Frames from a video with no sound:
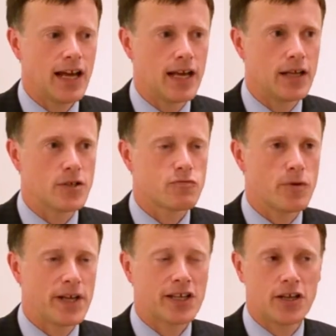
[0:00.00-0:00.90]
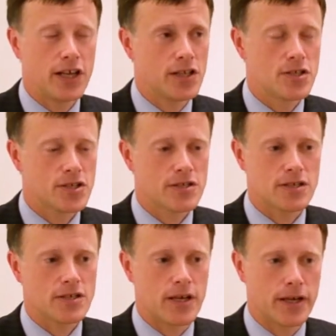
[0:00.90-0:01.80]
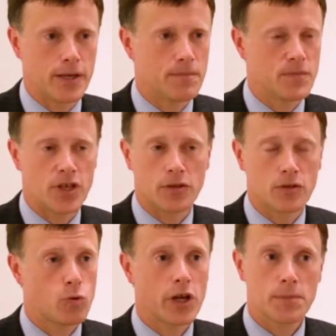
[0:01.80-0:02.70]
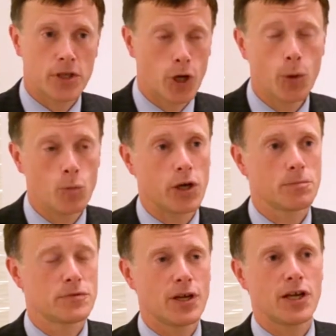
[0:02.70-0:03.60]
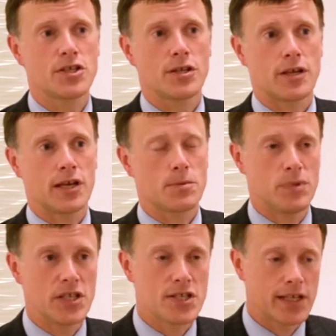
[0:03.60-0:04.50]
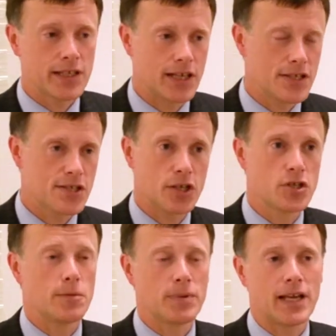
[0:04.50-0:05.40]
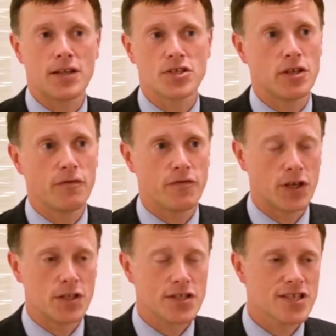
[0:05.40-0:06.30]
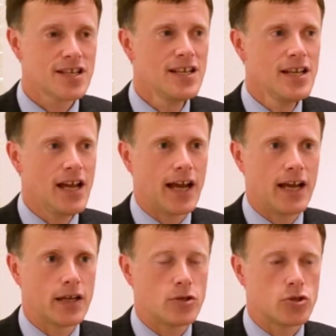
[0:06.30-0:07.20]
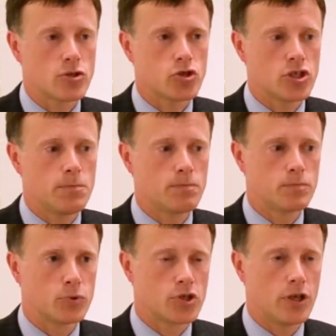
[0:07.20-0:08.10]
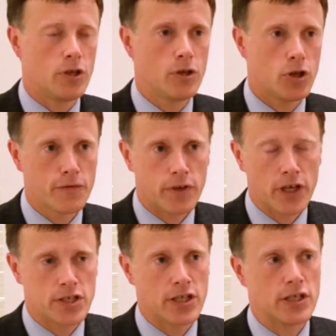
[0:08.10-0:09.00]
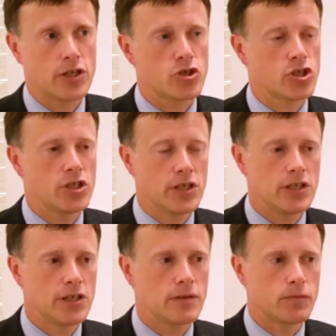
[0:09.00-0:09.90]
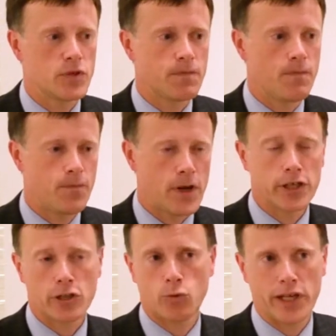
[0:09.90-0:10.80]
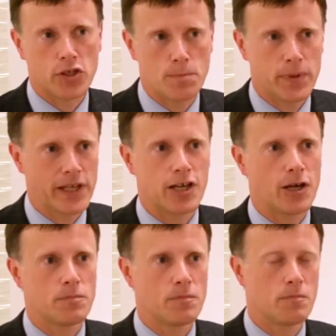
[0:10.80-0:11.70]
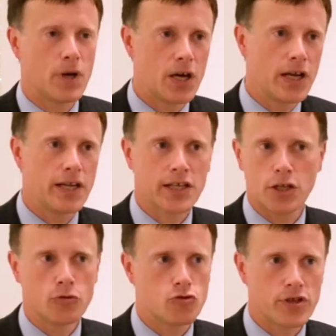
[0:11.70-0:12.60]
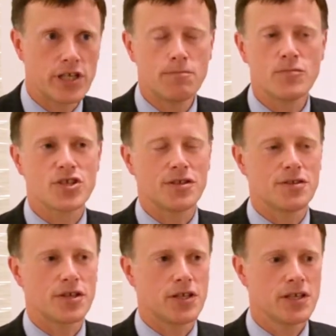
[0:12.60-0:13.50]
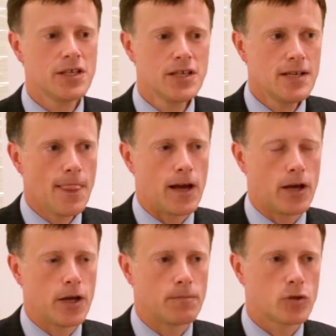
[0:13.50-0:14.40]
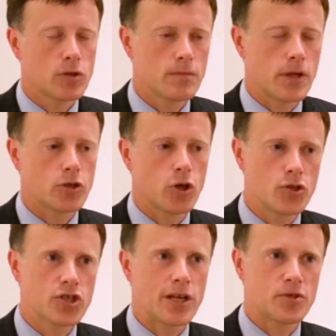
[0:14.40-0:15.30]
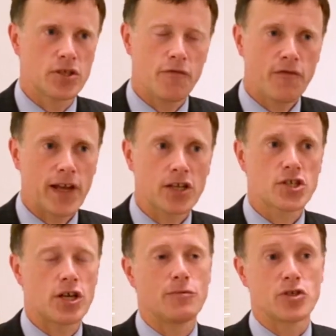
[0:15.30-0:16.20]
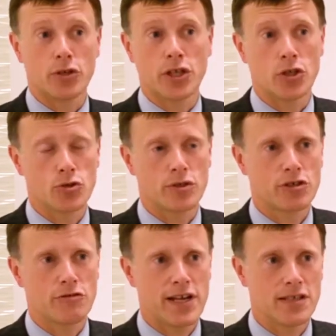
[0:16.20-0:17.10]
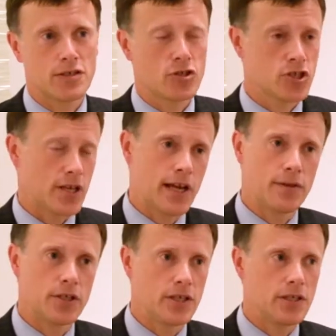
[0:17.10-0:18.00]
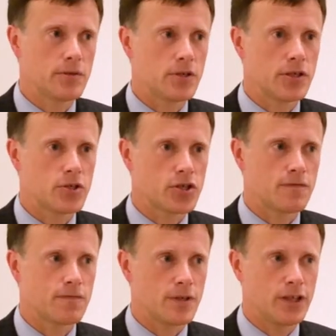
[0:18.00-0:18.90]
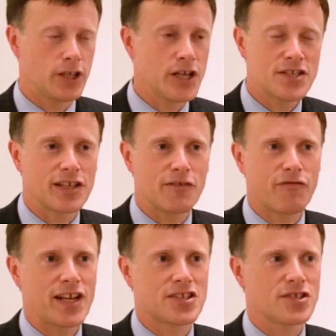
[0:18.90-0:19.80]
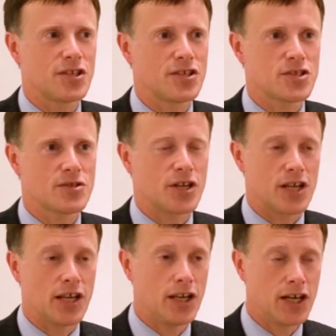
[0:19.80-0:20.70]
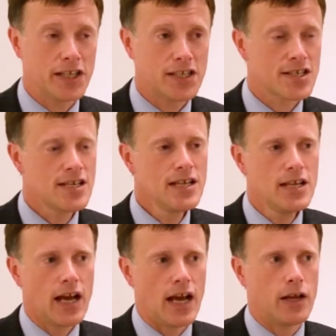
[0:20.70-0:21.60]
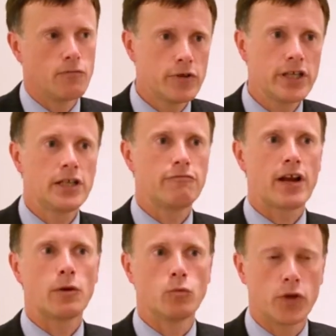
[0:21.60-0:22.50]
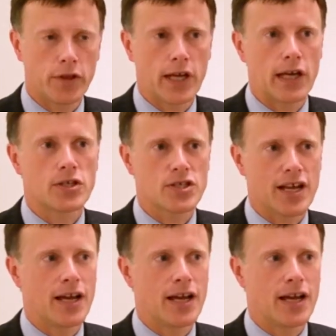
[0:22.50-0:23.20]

And Rebecca had um, done quite a bit of homework prior to that meeting. I'd sent her the plans in advance and she brought a lot of ideas. She was very quick to pick up my kind of dreams and the um, concepts and effects I was looking to create and the, the sort of lighting effects that, that I liked and really ran with that.